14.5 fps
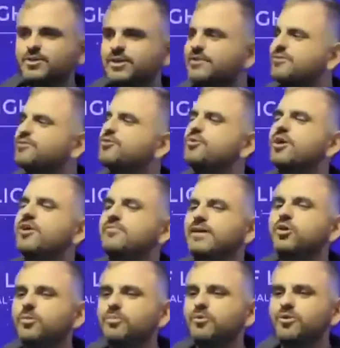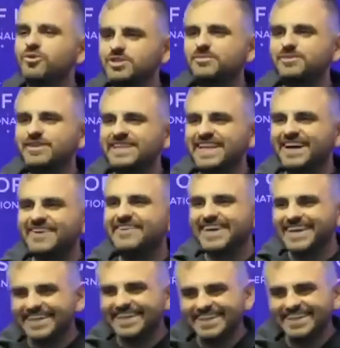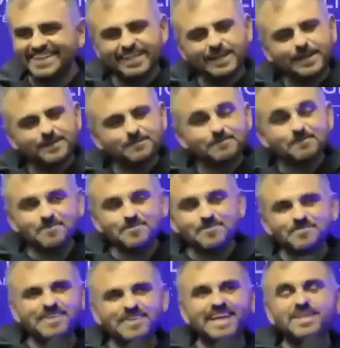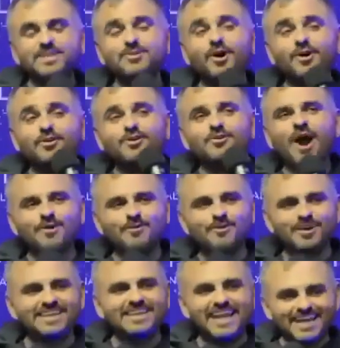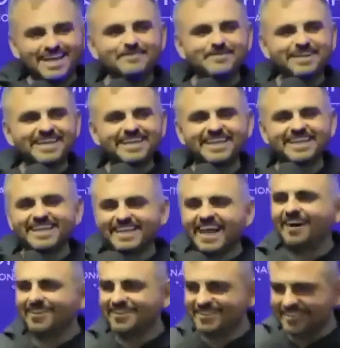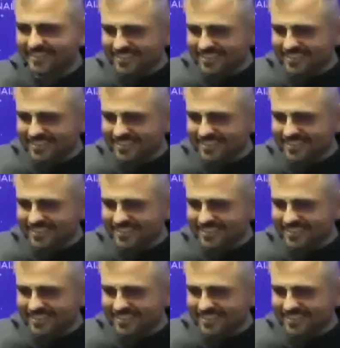the fruit of my cold porters, I'll put it that way. They do all the groundwork, and I come in and clean house, you know, and